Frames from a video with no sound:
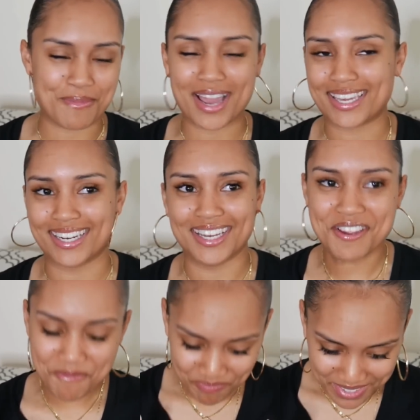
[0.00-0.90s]
I'm not gonna
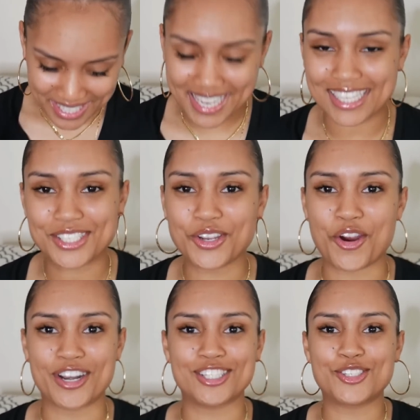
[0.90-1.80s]
get
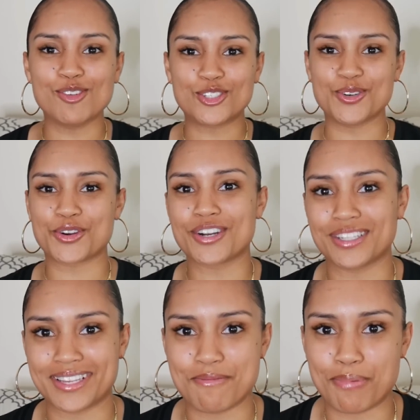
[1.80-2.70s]
started too
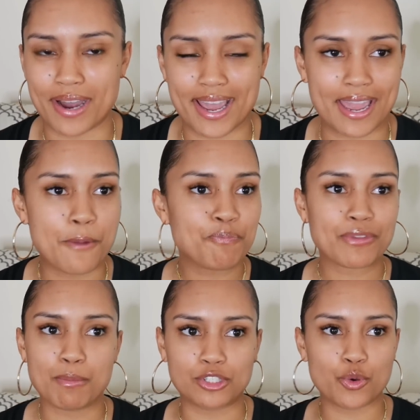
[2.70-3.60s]
early, but
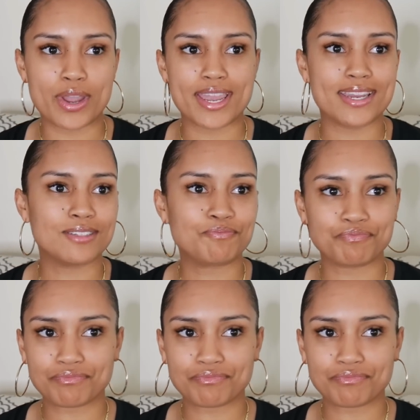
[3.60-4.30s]
between